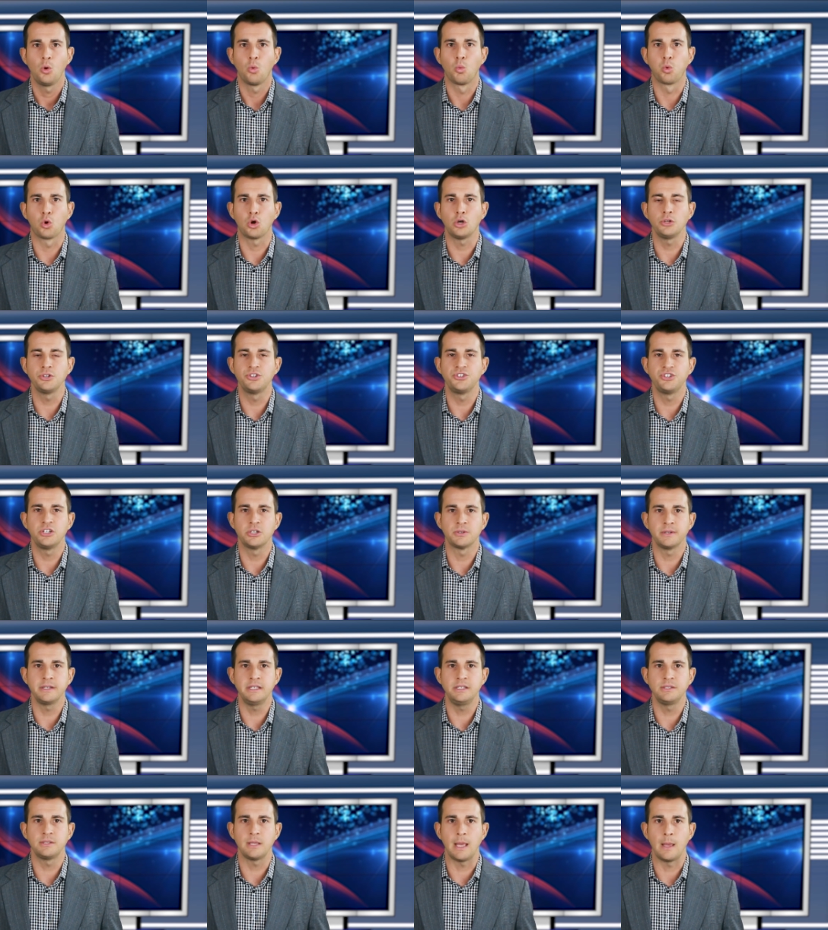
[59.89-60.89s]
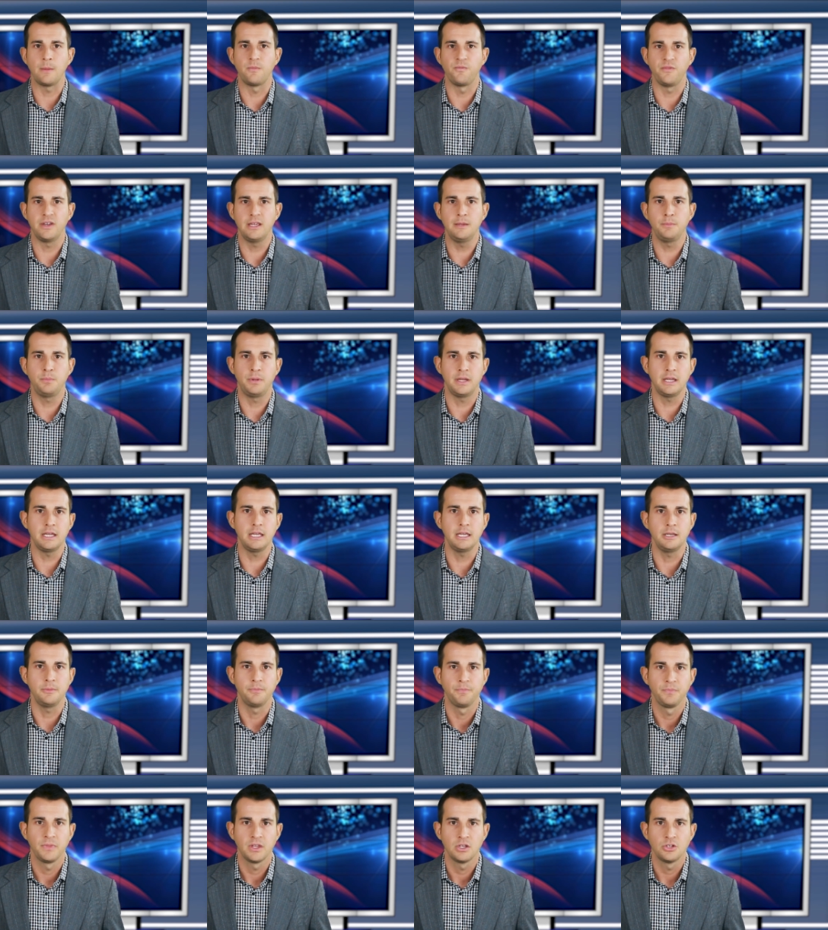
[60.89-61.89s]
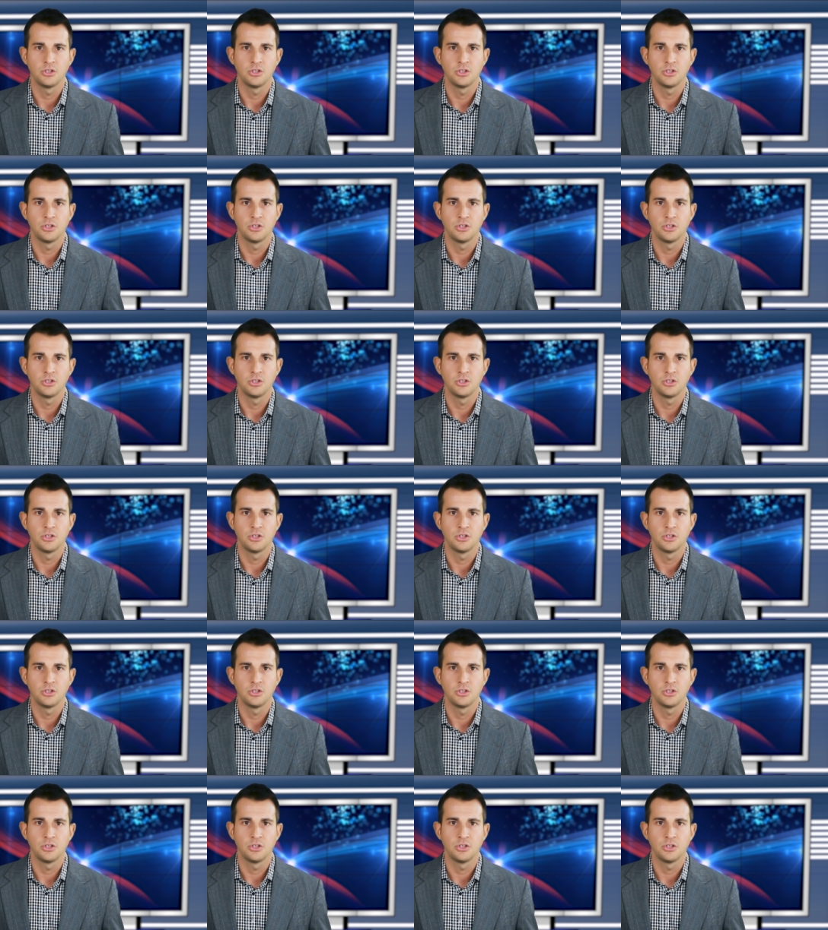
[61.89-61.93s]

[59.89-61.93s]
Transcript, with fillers: World Series MVP.